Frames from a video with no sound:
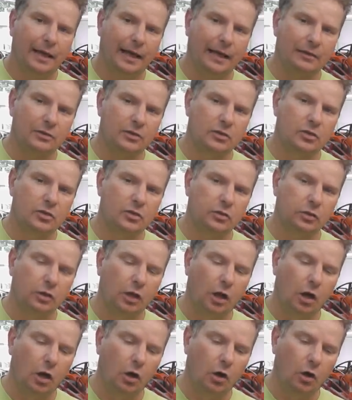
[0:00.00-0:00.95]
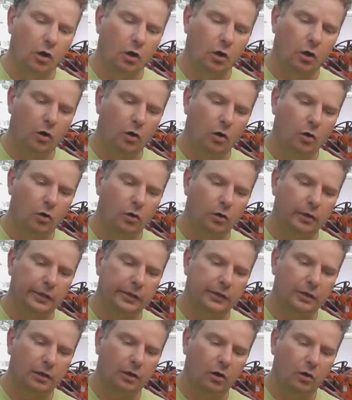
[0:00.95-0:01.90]
And
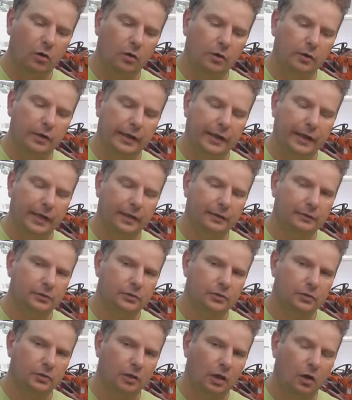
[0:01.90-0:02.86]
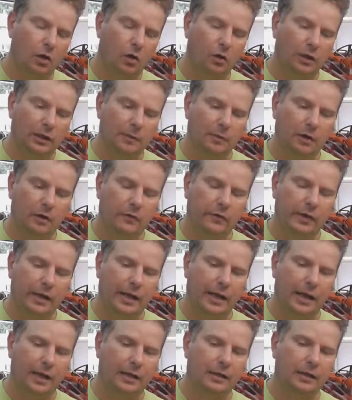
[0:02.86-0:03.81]
slowly go in. Slowly move
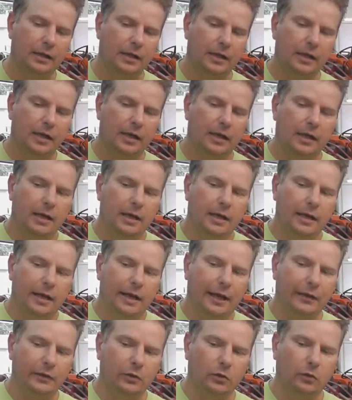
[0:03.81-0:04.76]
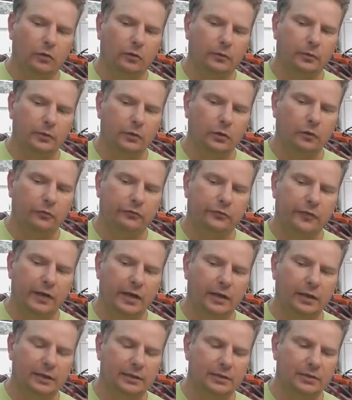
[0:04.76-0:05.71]
it in. And you'll, you'll
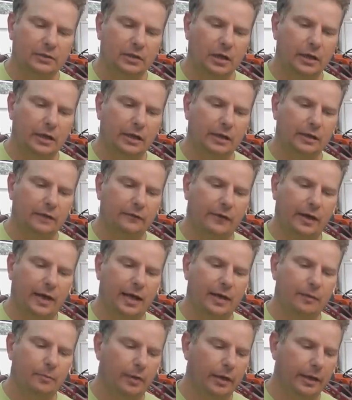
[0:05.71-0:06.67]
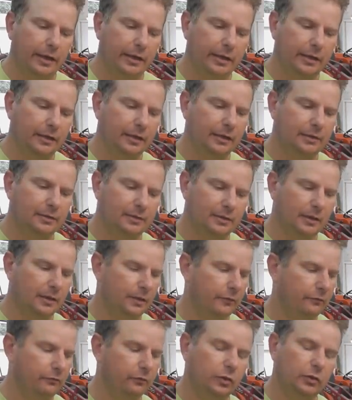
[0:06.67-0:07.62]
feel it starting to vibrate as
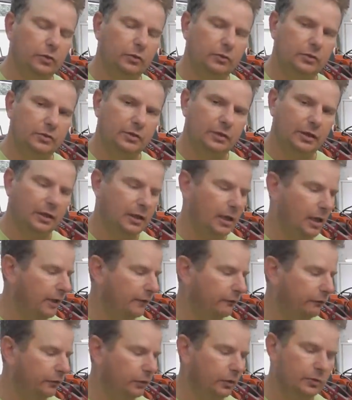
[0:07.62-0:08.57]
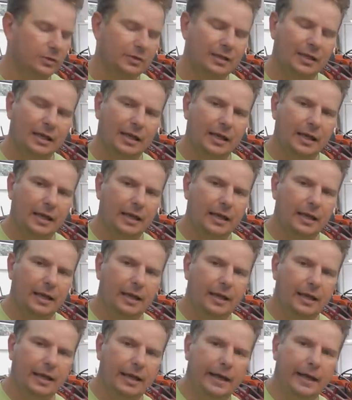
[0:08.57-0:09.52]
the flutes, the cutting flutes,
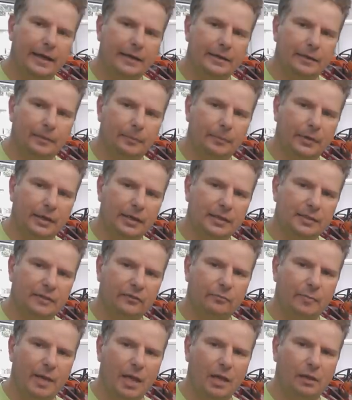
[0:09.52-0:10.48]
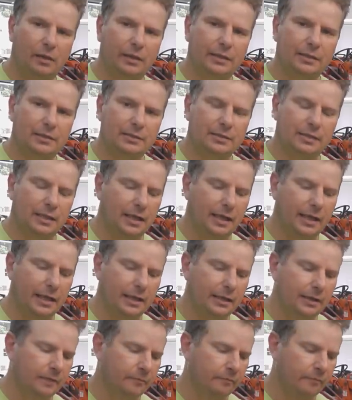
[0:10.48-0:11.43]
hit the piece of metal
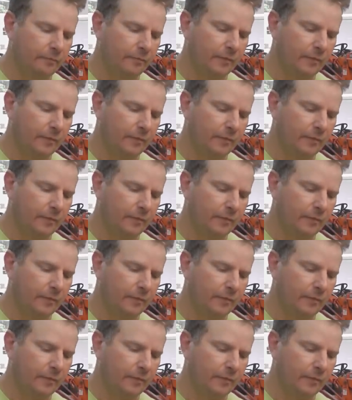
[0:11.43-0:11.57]
inside